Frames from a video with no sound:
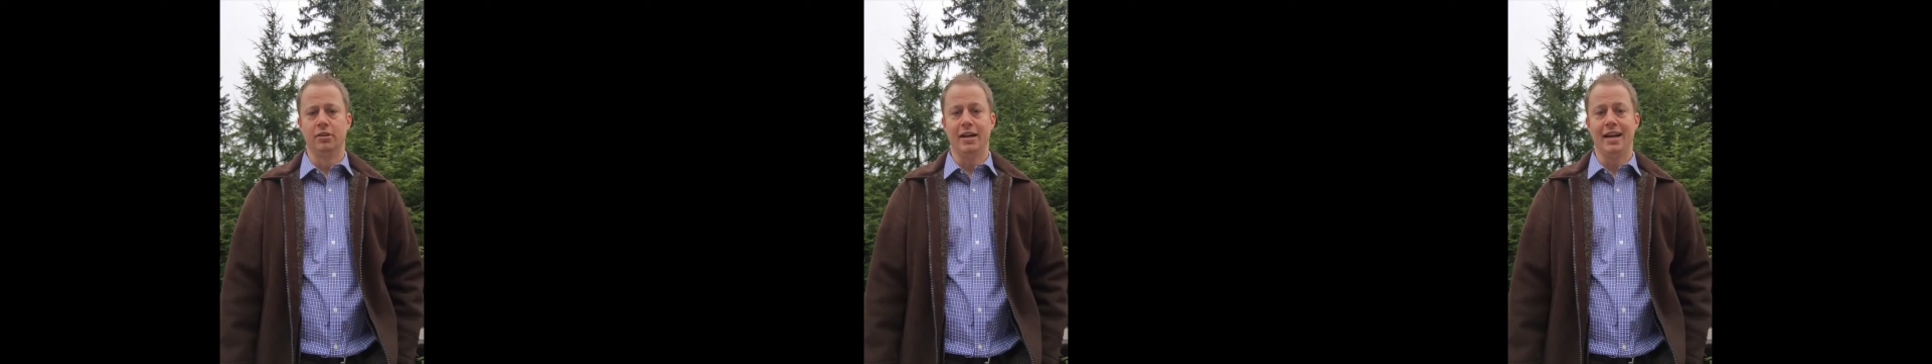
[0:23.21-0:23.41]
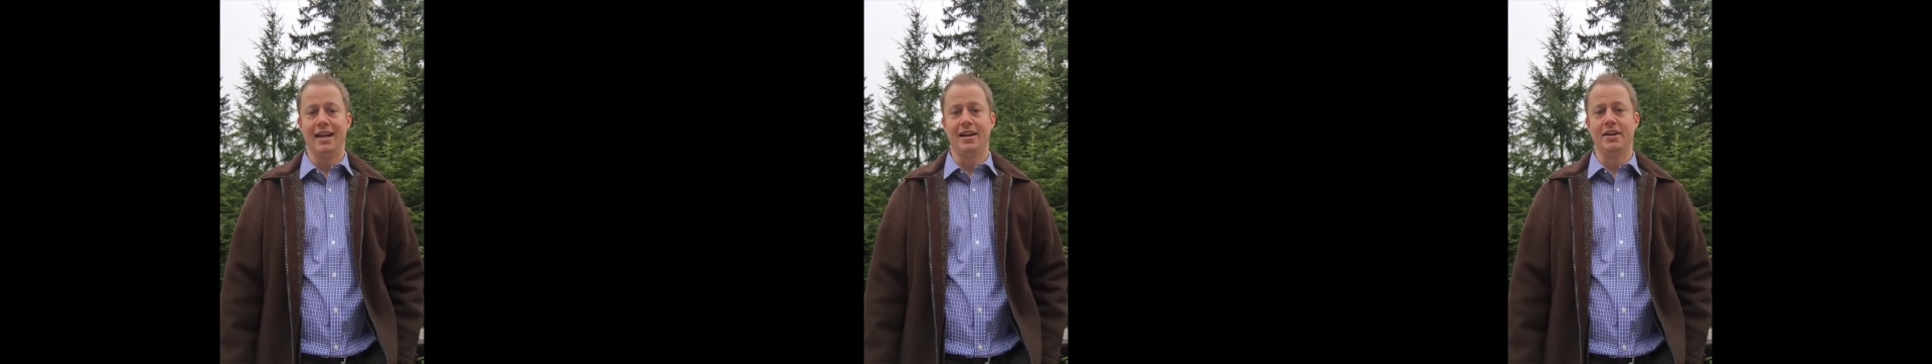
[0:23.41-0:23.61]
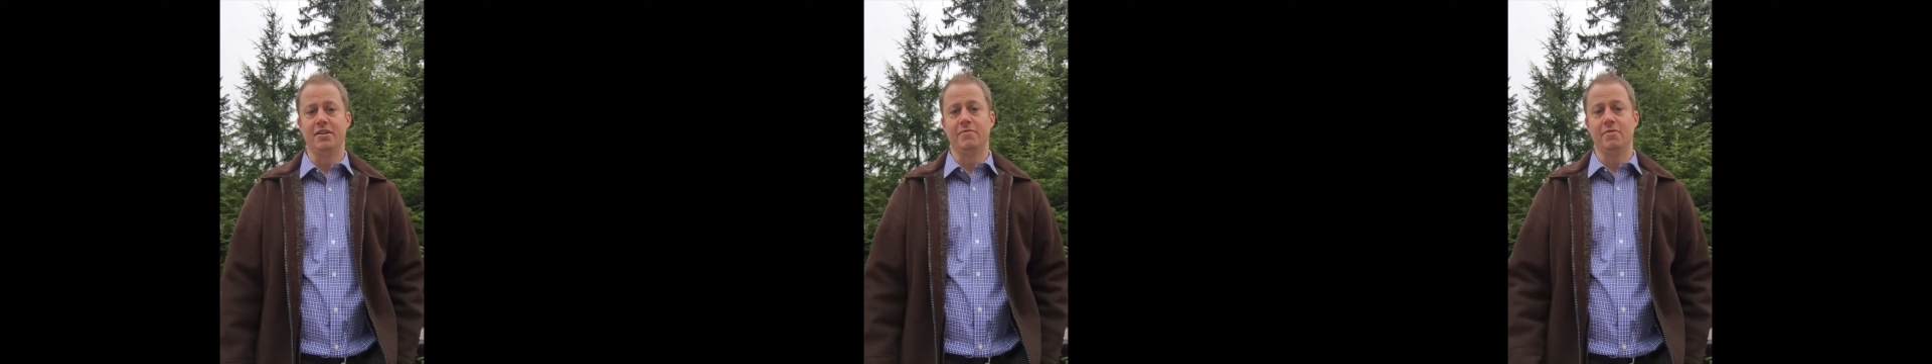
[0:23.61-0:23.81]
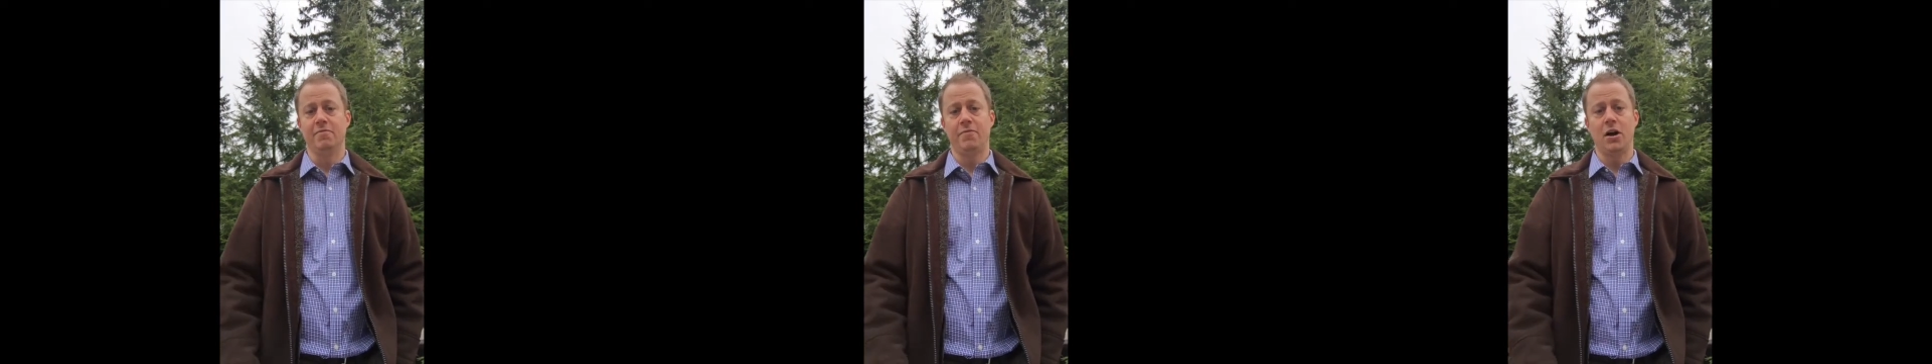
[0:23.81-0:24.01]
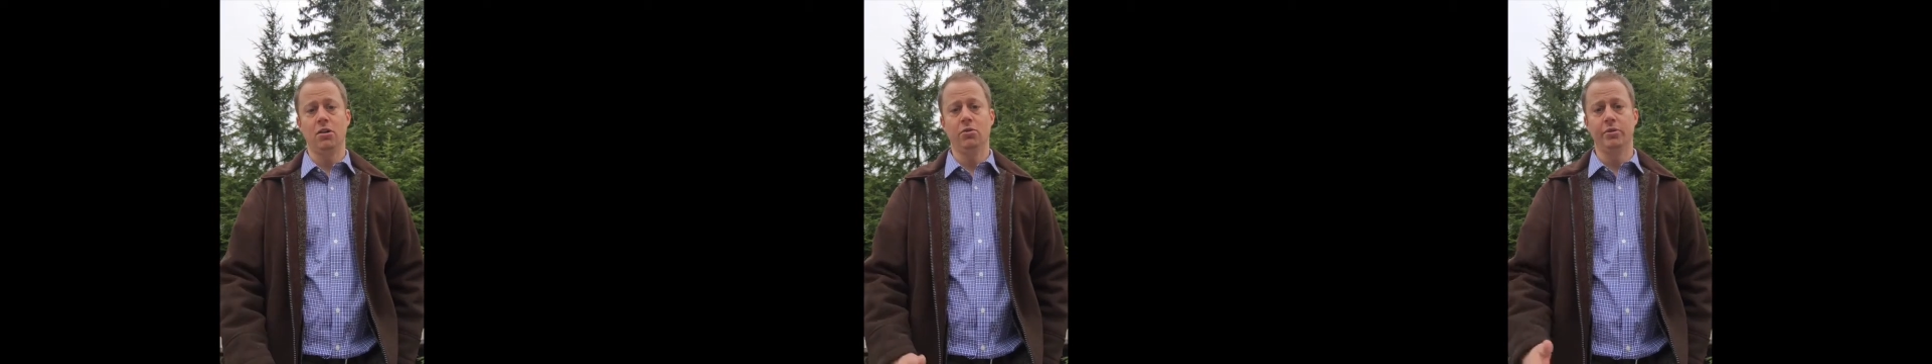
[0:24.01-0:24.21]
And
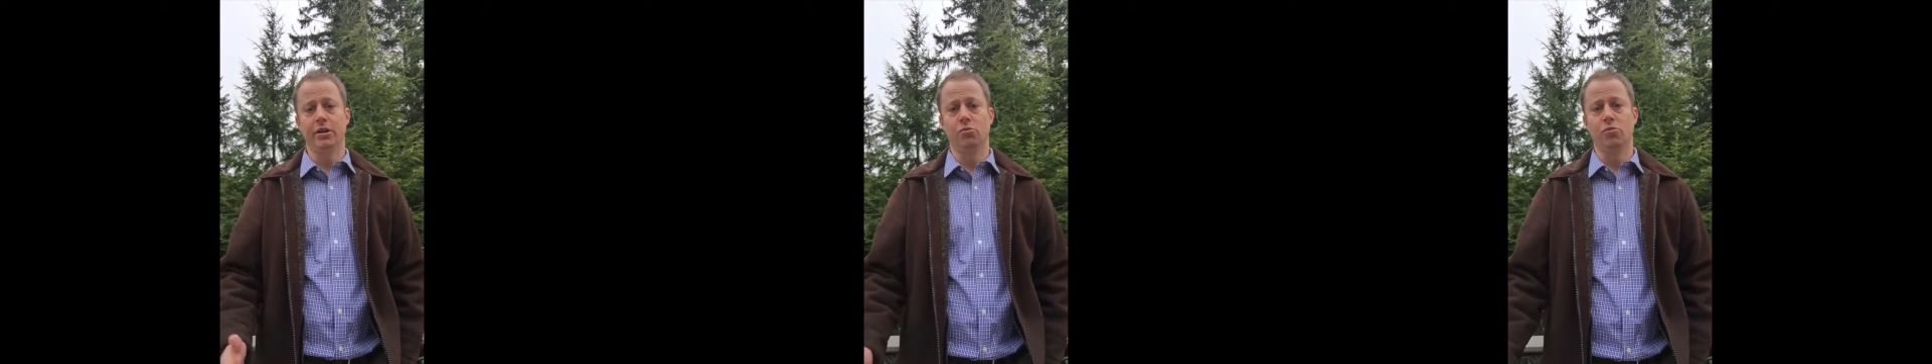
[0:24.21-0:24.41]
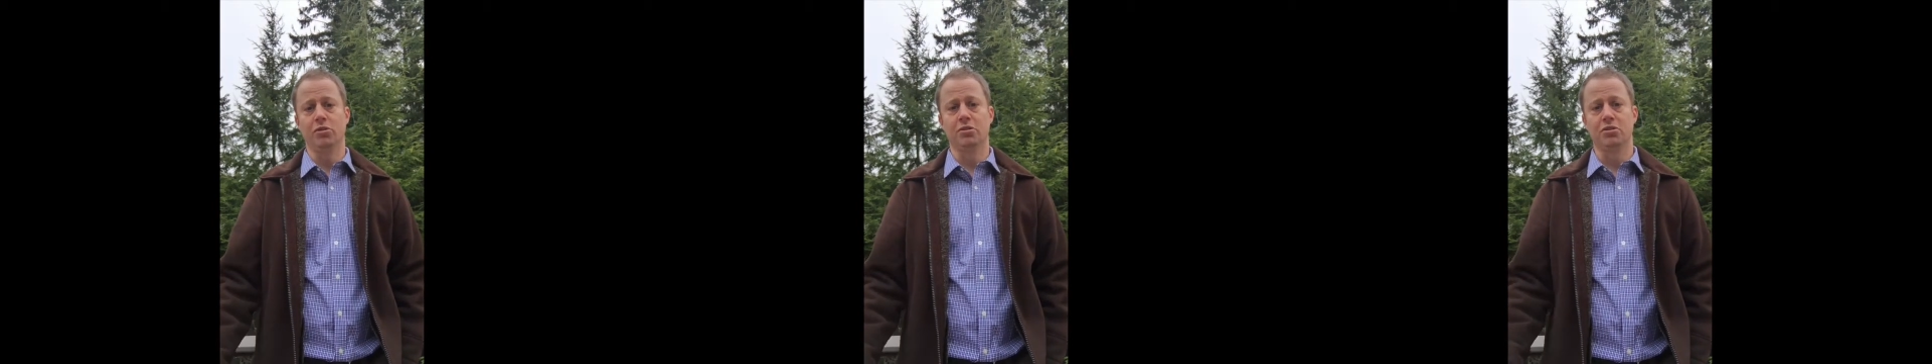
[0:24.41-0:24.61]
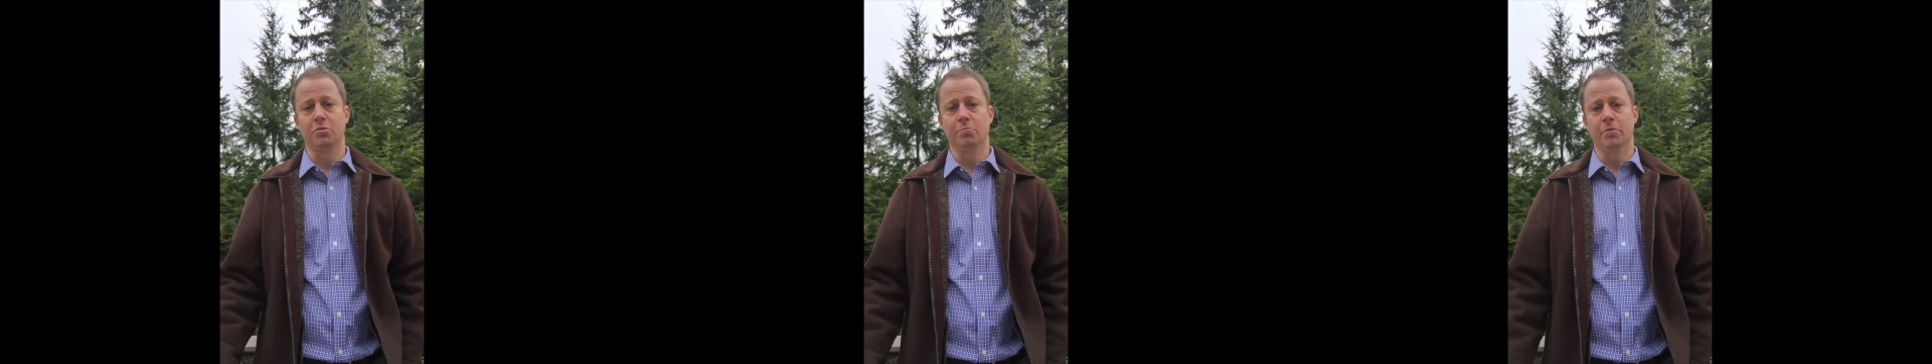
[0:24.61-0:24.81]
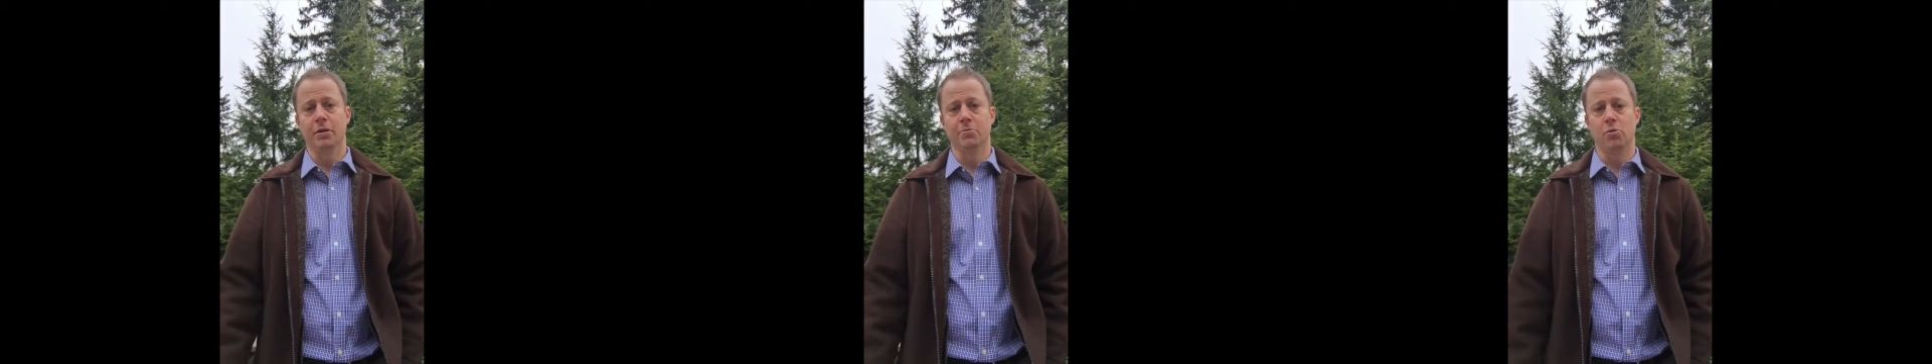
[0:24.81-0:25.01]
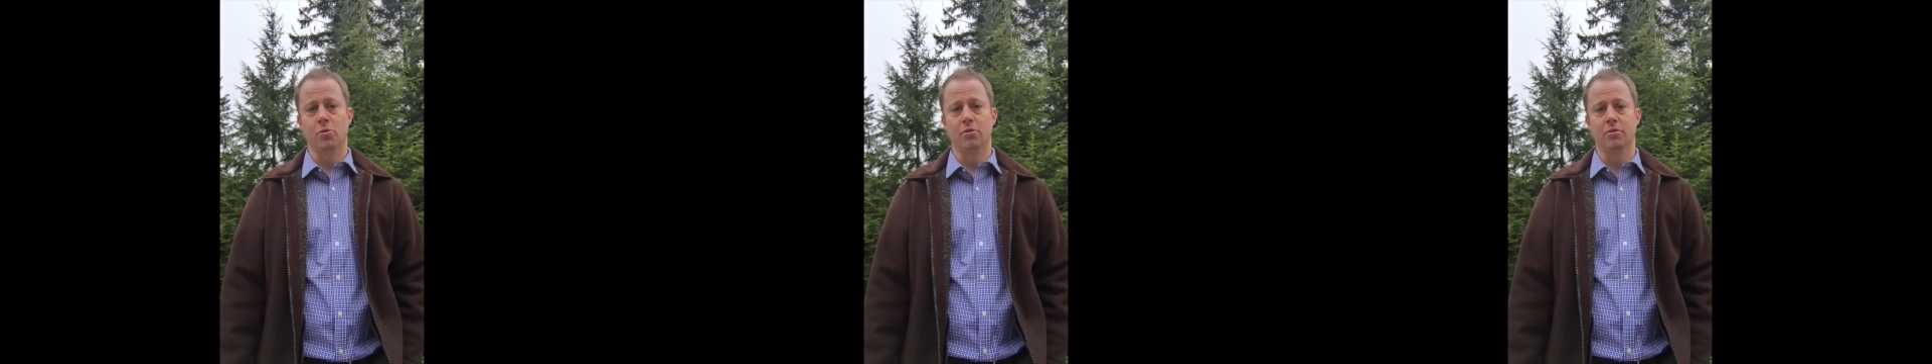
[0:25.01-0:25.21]
following with the
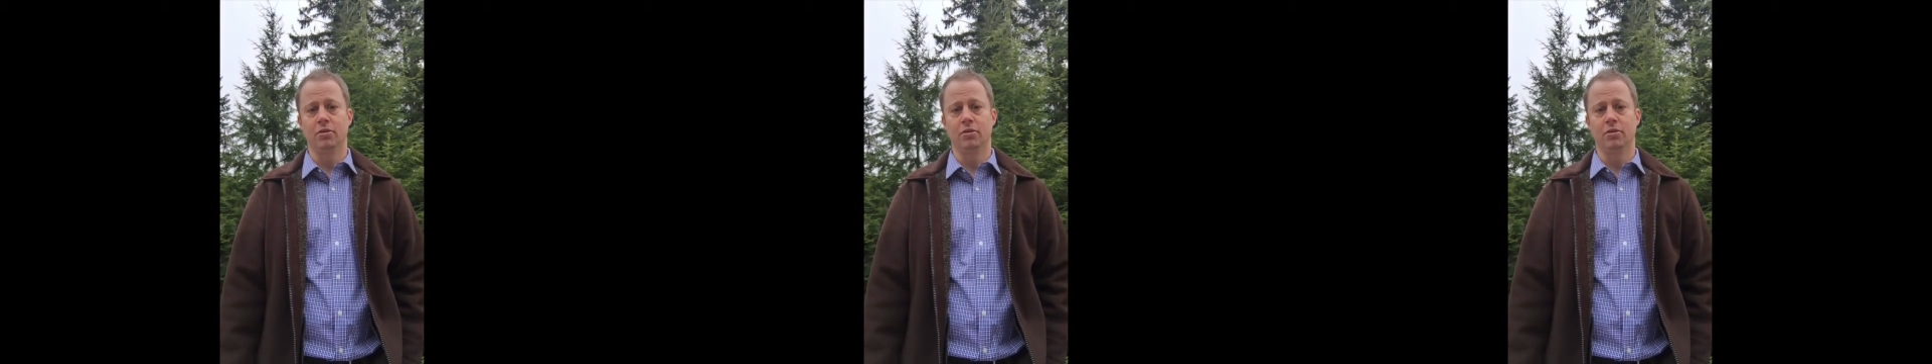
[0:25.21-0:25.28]
Supreme Court